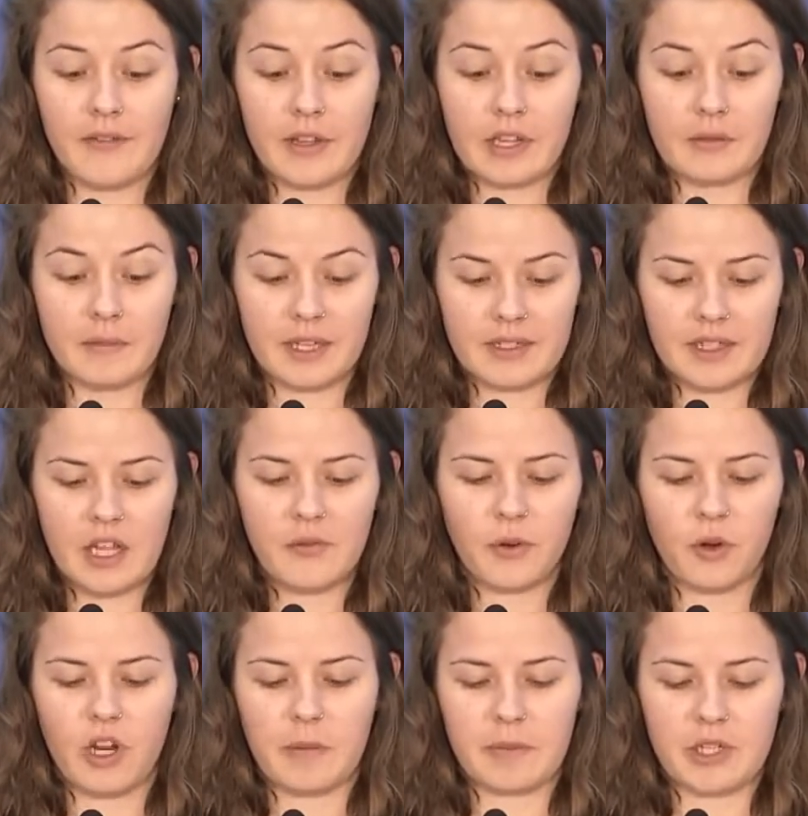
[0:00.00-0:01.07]
Having
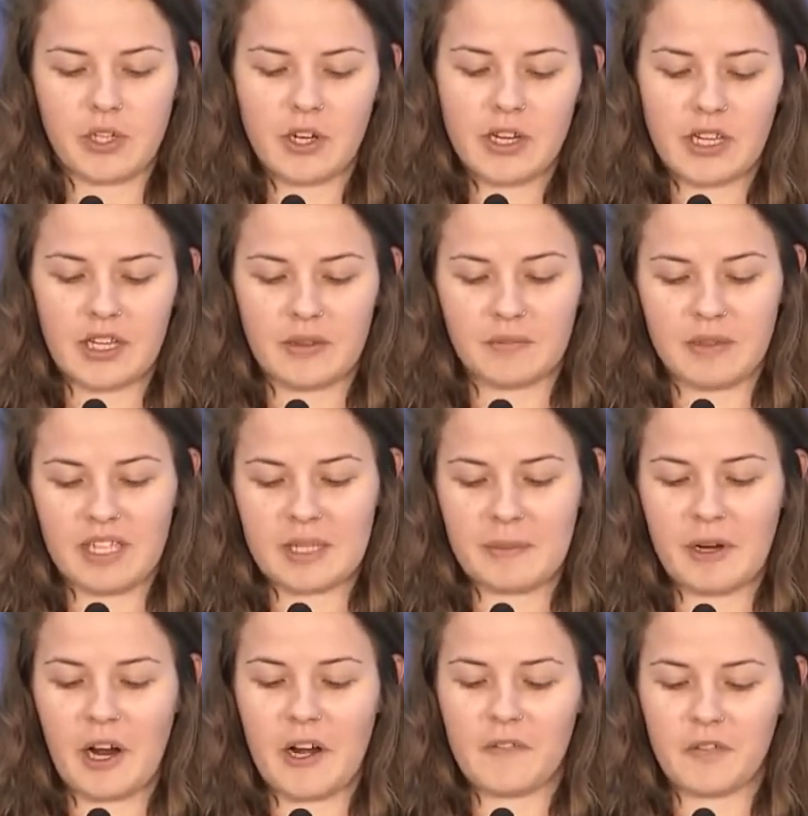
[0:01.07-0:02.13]
myself grown up in Turkey,
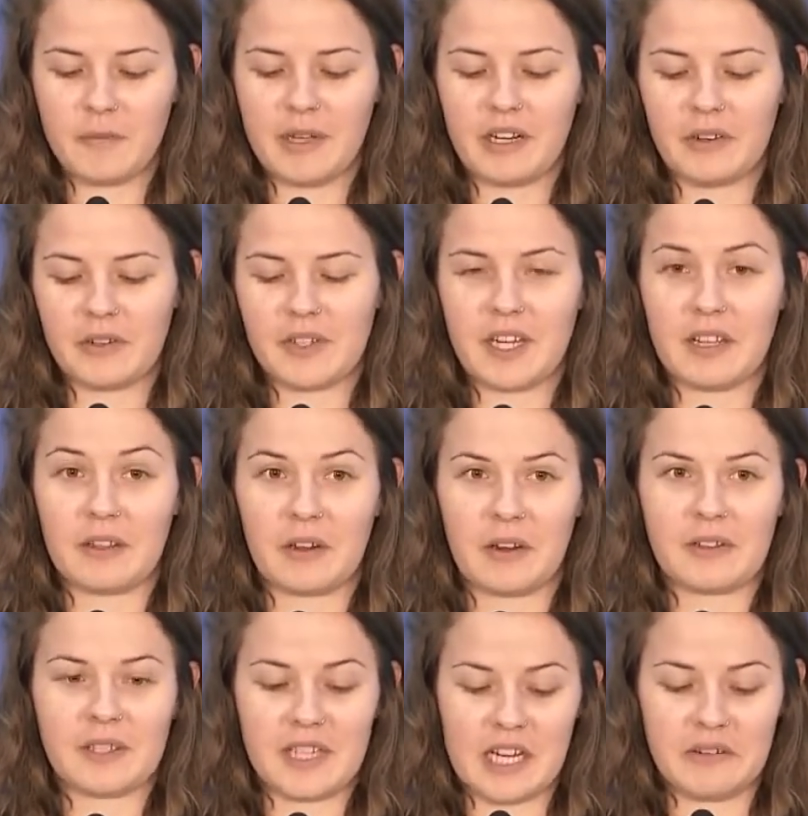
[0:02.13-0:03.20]
it's been hard for me to understand the
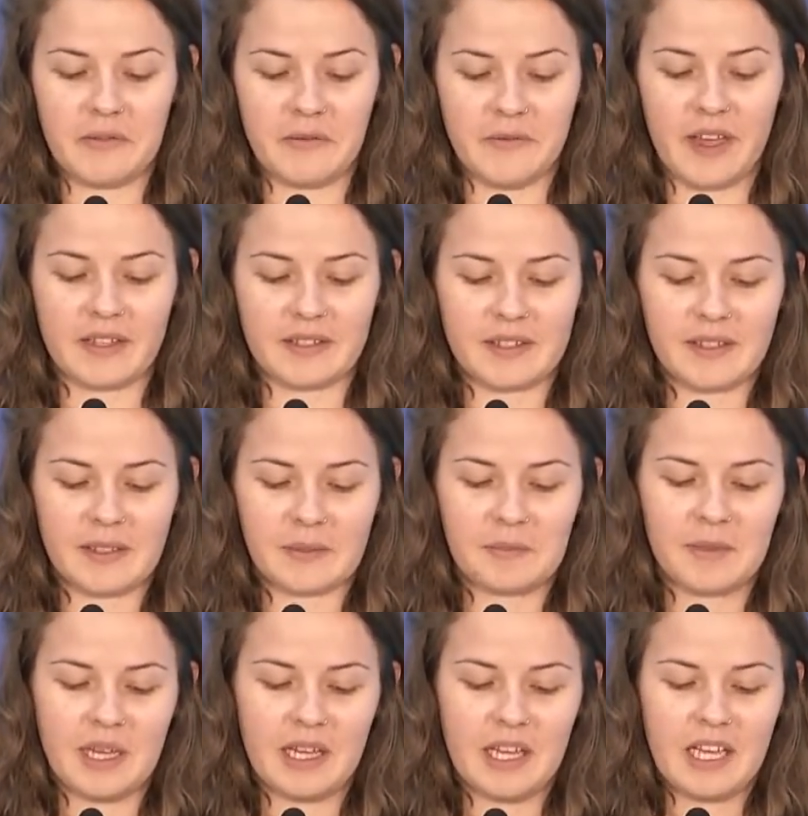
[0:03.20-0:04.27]
current state of
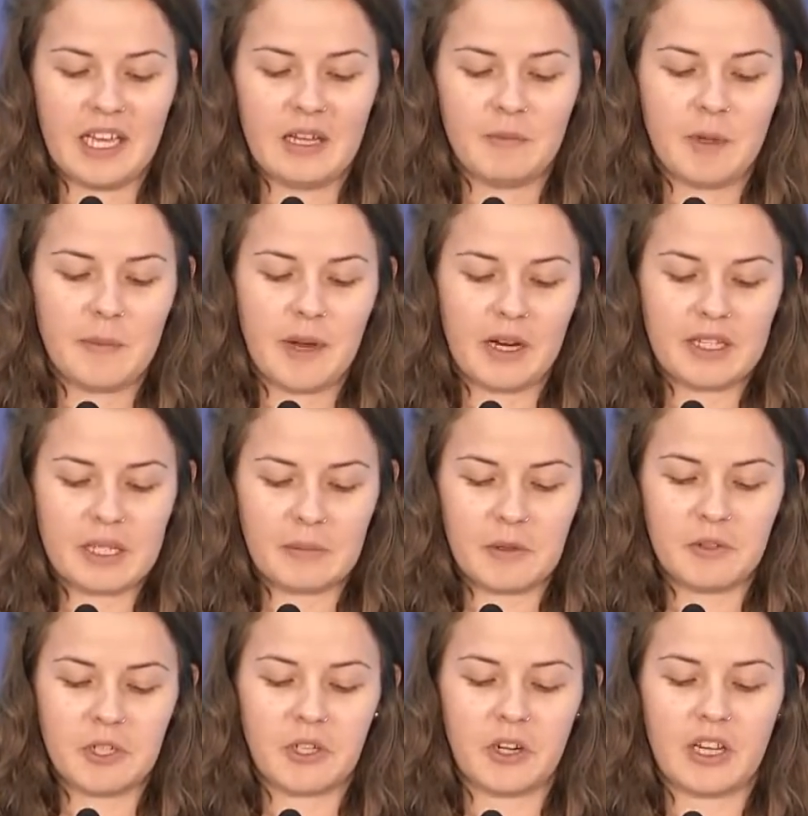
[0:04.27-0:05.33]
events. My parents
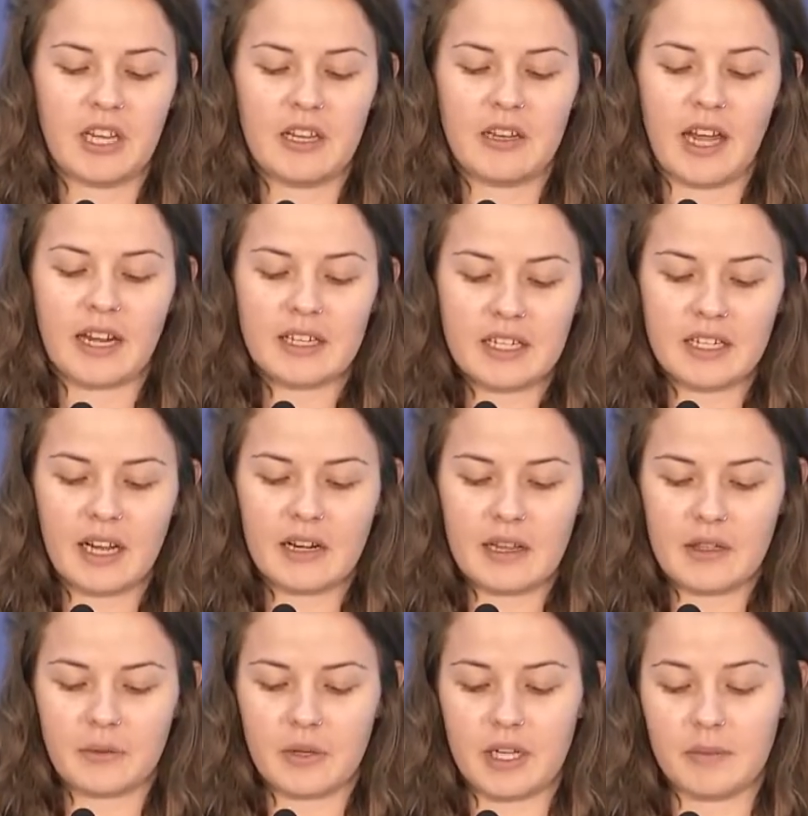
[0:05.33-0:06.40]
moved to Turkey in
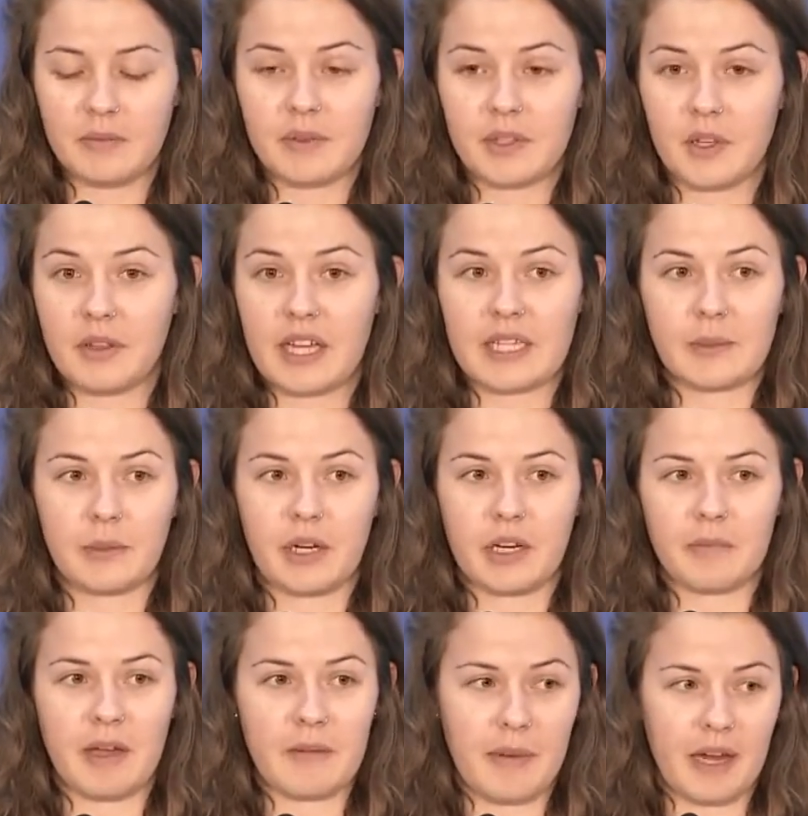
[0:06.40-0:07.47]
1993, so that's
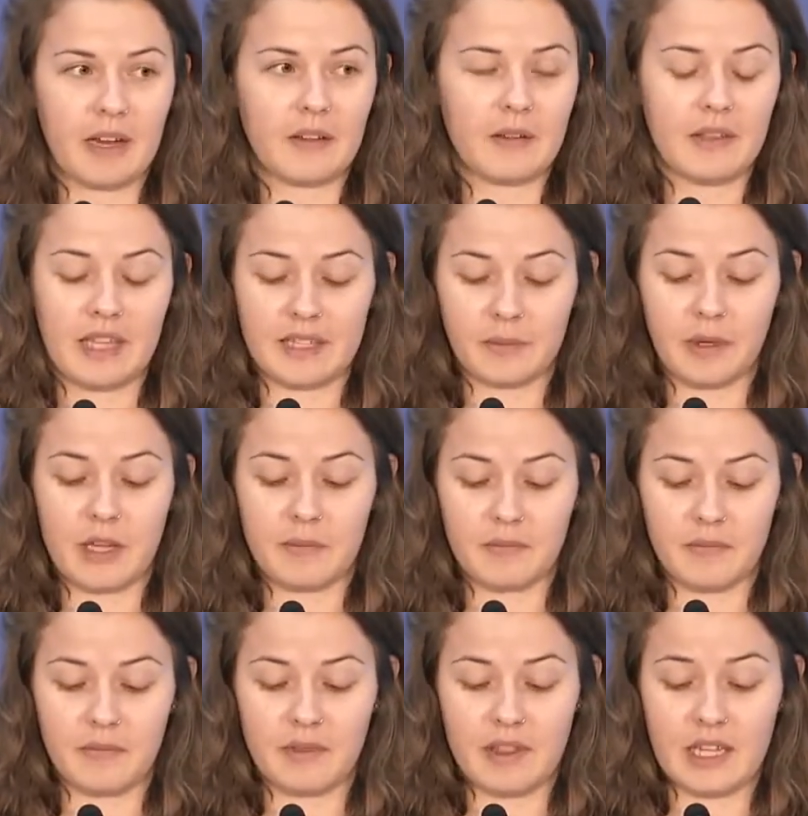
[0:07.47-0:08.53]
where my par- that's why
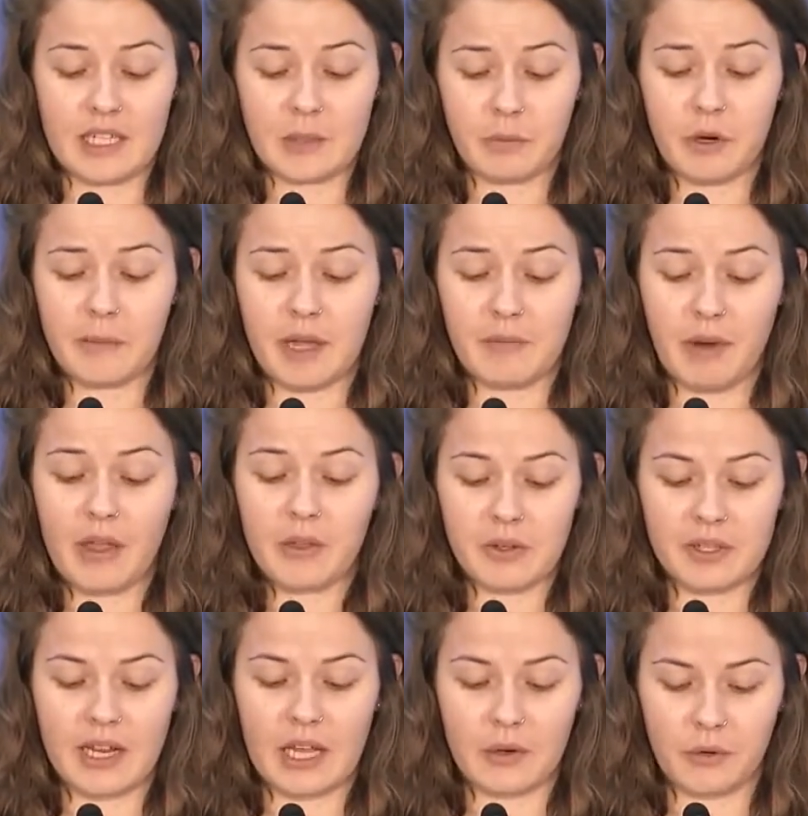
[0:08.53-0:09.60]
that's where my
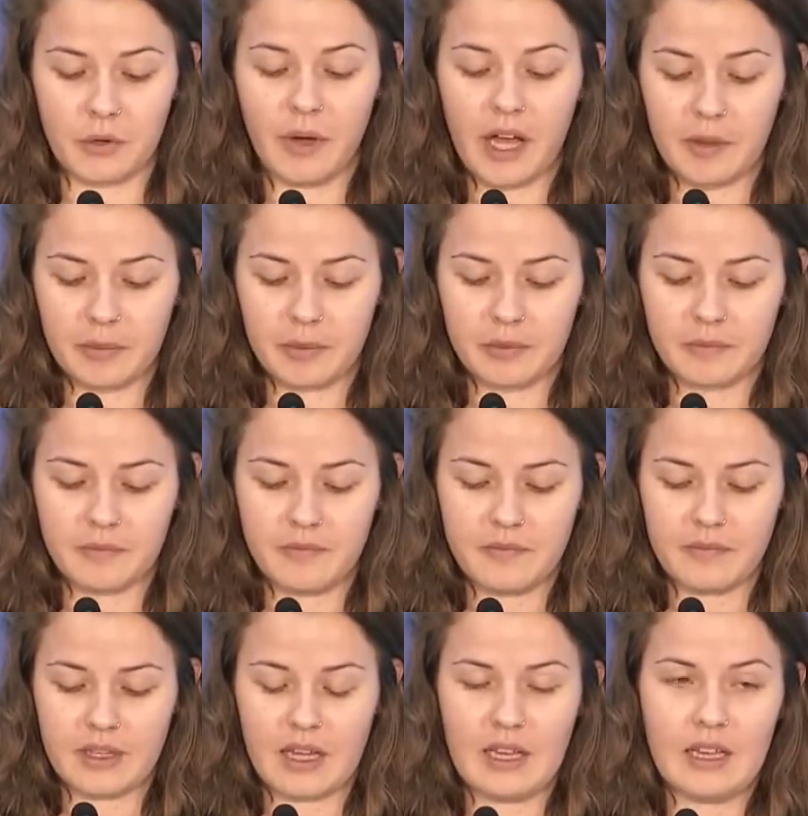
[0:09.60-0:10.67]
brothers and I grew up.
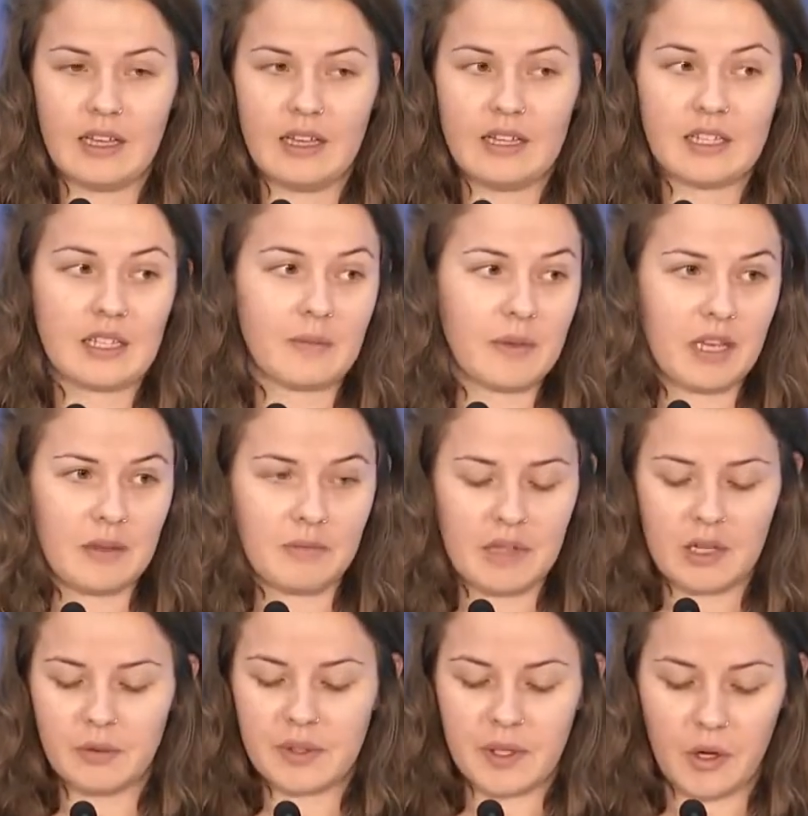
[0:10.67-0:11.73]
To
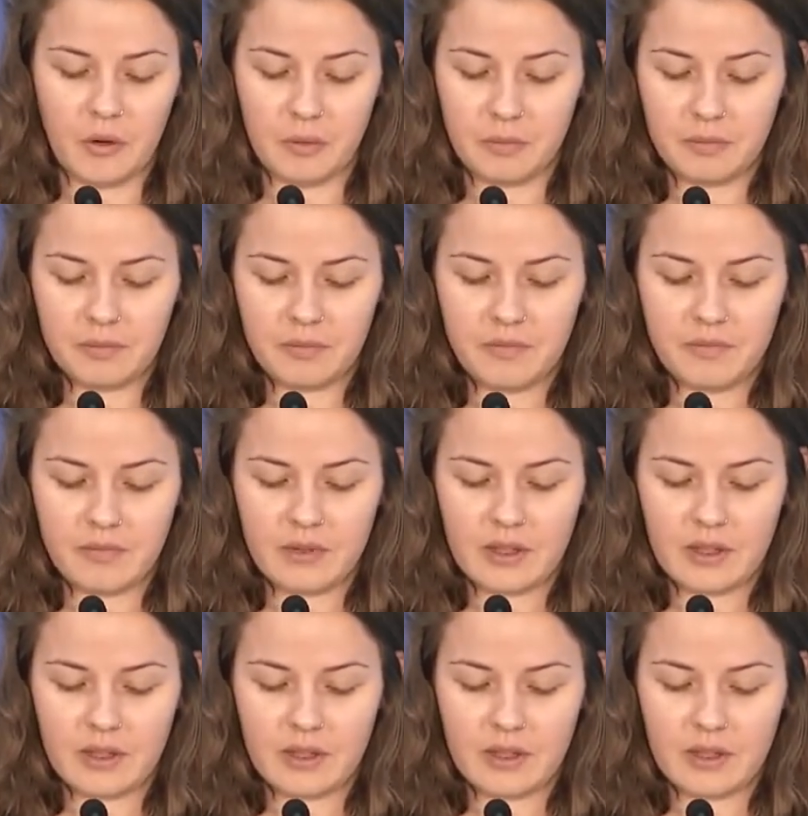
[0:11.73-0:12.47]
me, it was home.